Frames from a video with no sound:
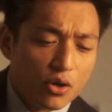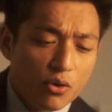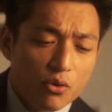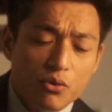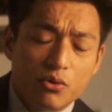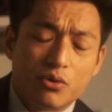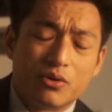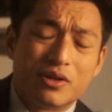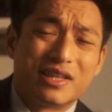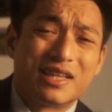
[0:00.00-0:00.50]

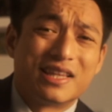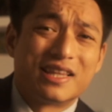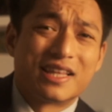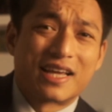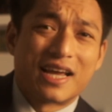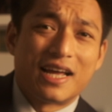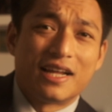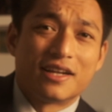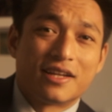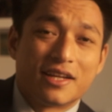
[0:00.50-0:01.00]
or the
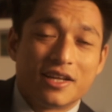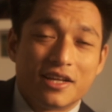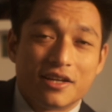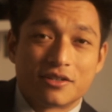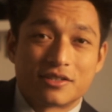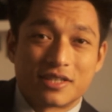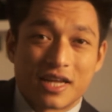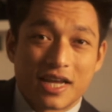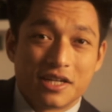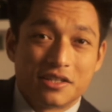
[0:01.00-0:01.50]
Canon
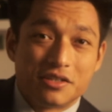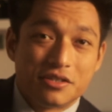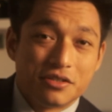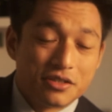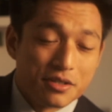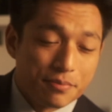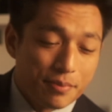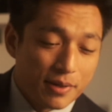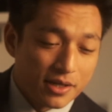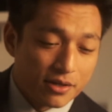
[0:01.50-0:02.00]
EOS A2,
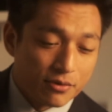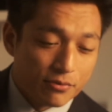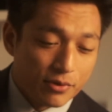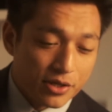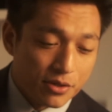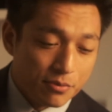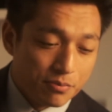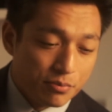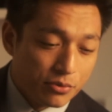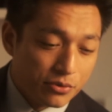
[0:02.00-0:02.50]
depending where
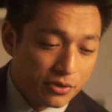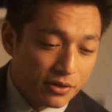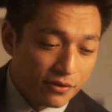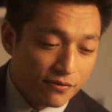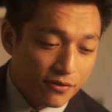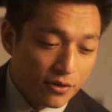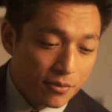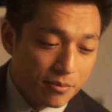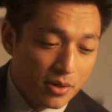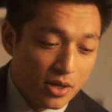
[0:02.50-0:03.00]
you bought
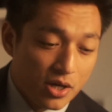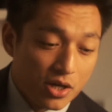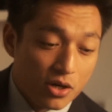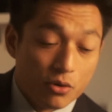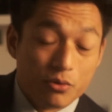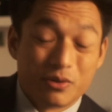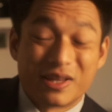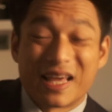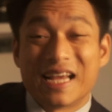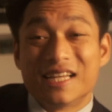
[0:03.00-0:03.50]
it from,
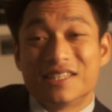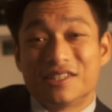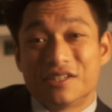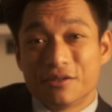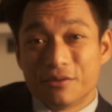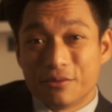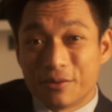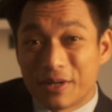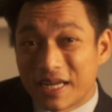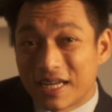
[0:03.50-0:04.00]
or the
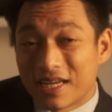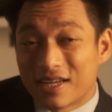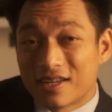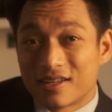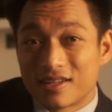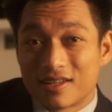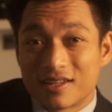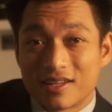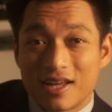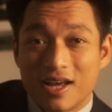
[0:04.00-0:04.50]
A2E,
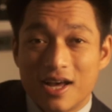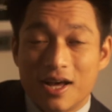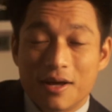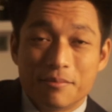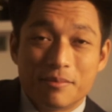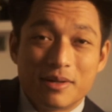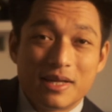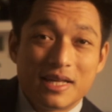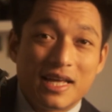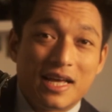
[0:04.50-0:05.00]

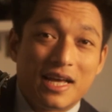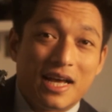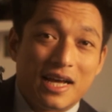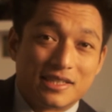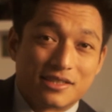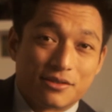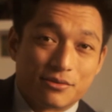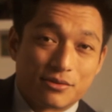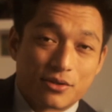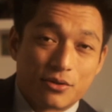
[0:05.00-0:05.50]

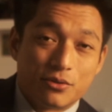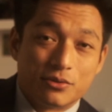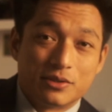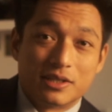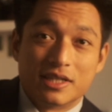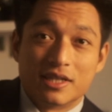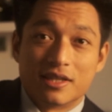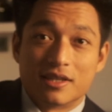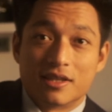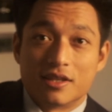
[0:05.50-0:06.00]
as it was called
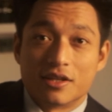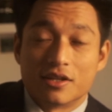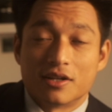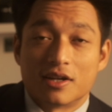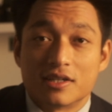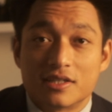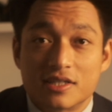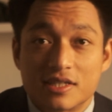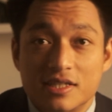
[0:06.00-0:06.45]
in the United